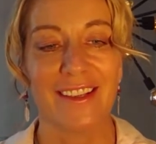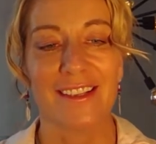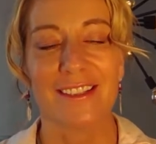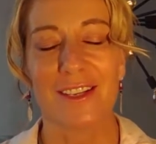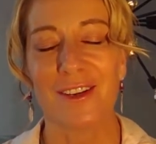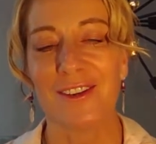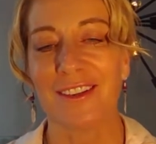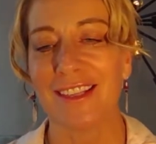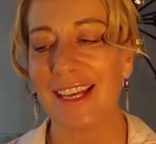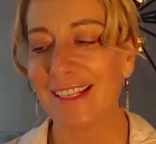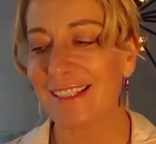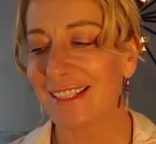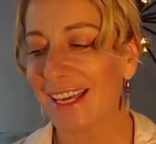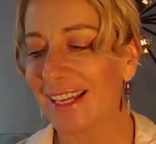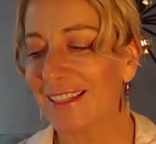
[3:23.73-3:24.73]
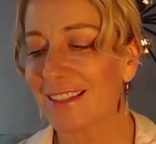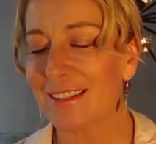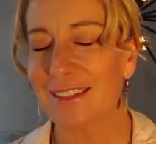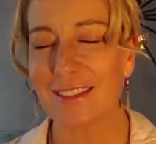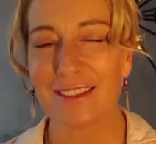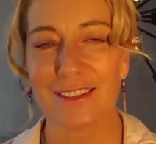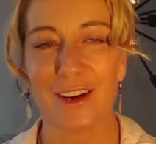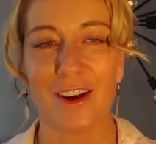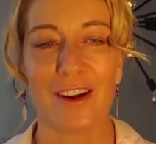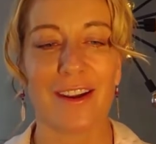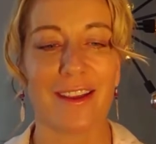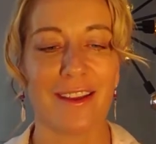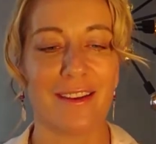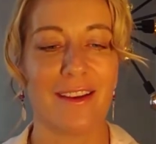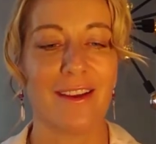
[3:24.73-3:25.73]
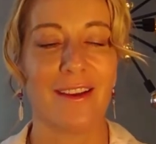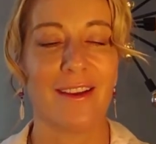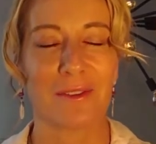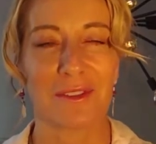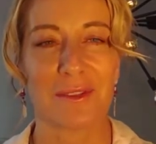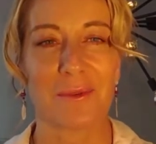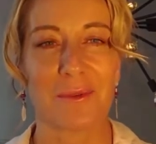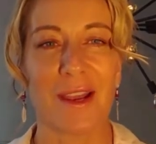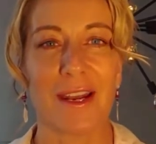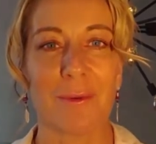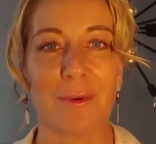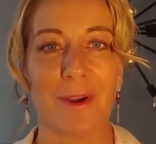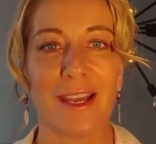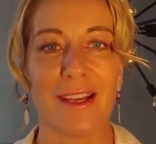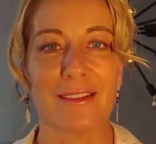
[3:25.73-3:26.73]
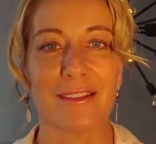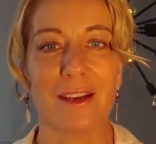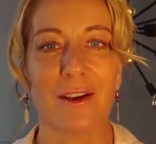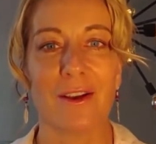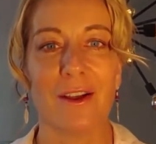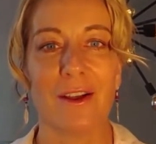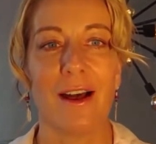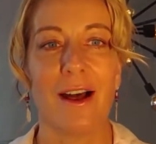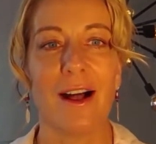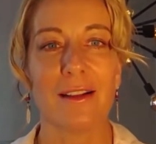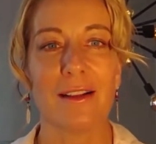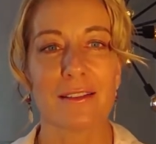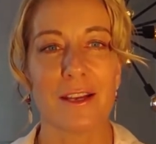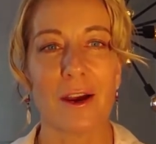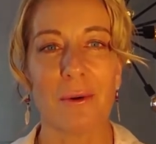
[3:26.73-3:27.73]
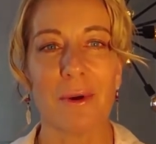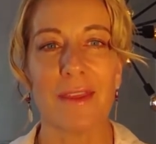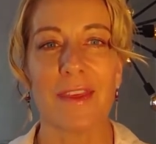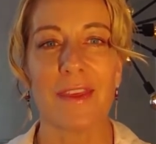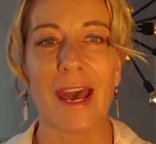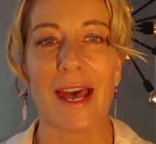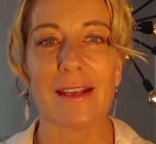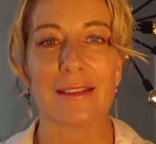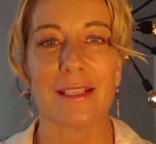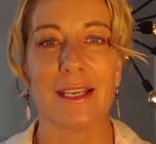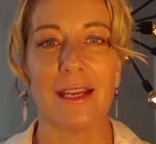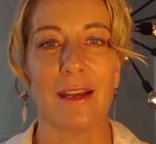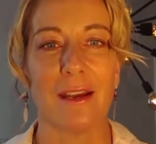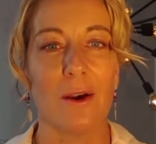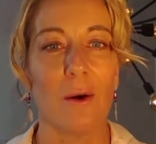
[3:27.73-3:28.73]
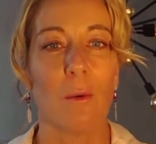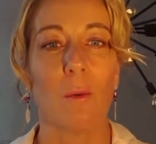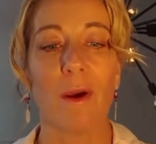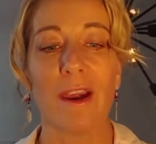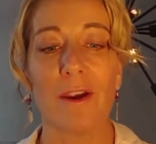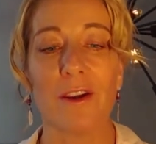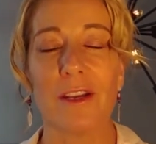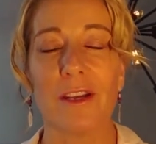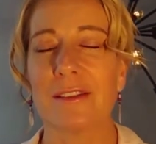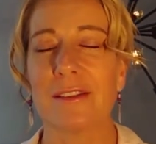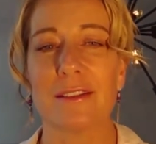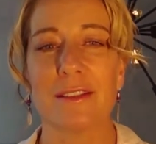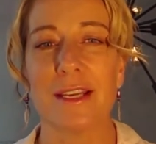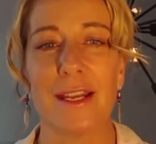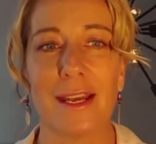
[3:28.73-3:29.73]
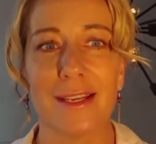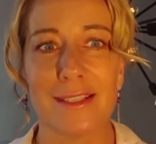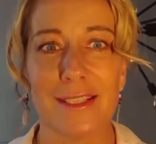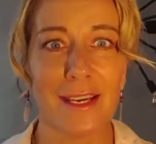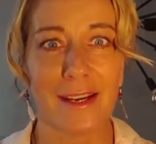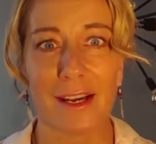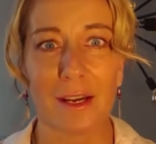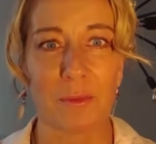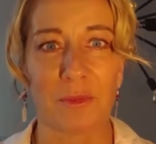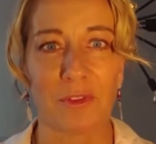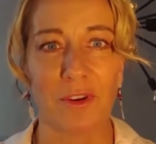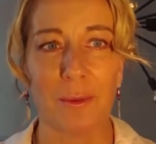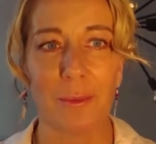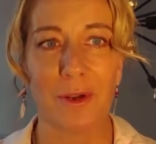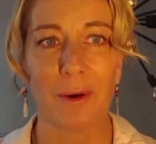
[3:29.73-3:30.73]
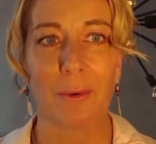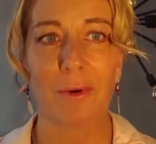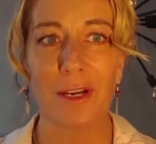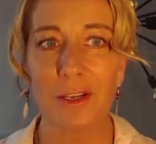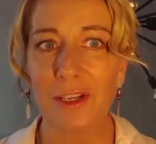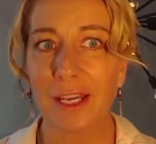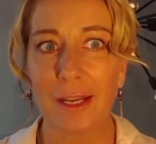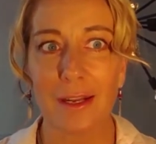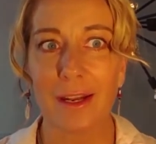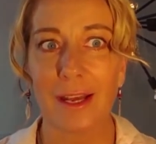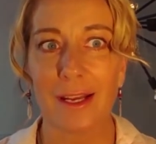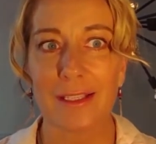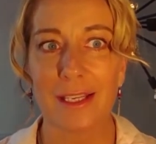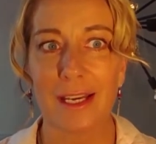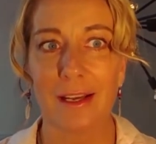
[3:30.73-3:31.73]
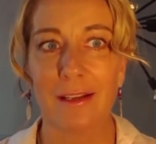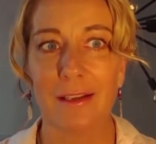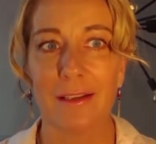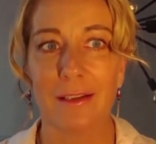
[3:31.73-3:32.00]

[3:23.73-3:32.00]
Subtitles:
So let's get started straight away. So I'll start with asking, where does an idea come from? Where do you get an idea?